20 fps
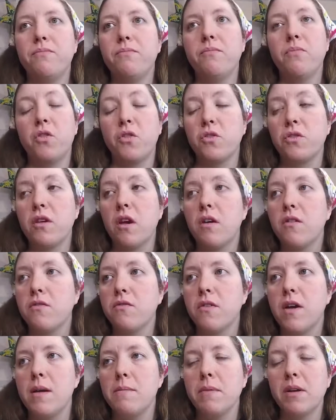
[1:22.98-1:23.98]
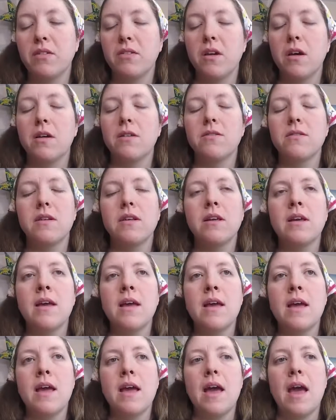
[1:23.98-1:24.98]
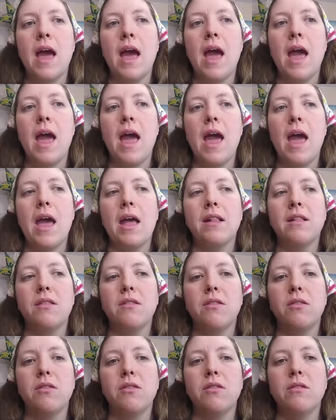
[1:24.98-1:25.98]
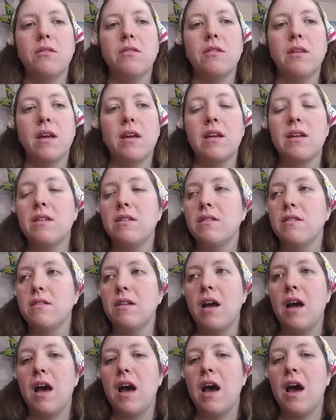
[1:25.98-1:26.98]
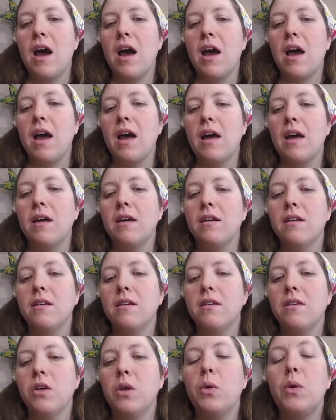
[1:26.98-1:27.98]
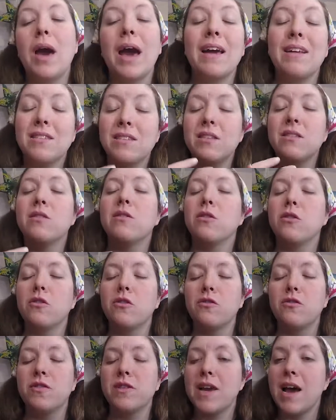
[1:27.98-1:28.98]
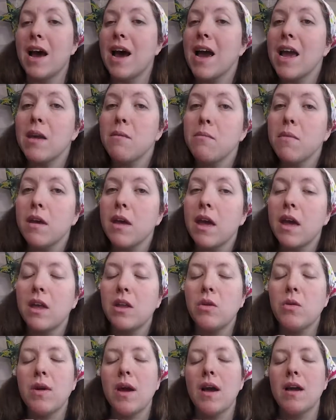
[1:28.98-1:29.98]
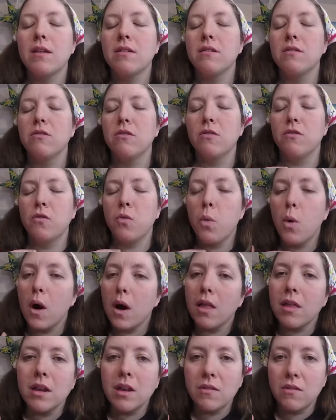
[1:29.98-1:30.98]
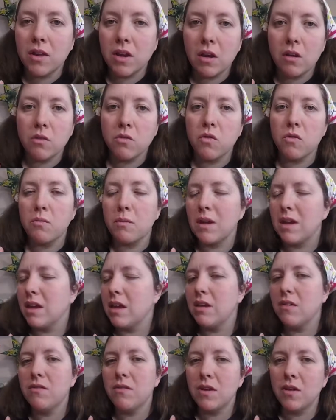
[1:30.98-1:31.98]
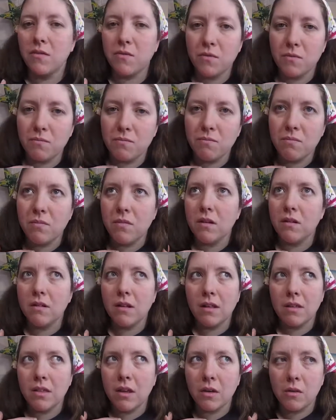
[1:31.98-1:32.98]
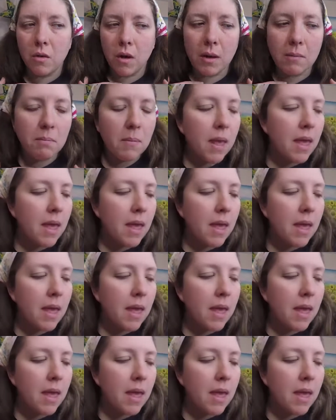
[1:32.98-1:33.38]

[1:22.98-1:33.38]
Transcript: first off, I'm exhausted. And second, you guys deserve time and you guys deserve quality videos from me, even if they're not that great.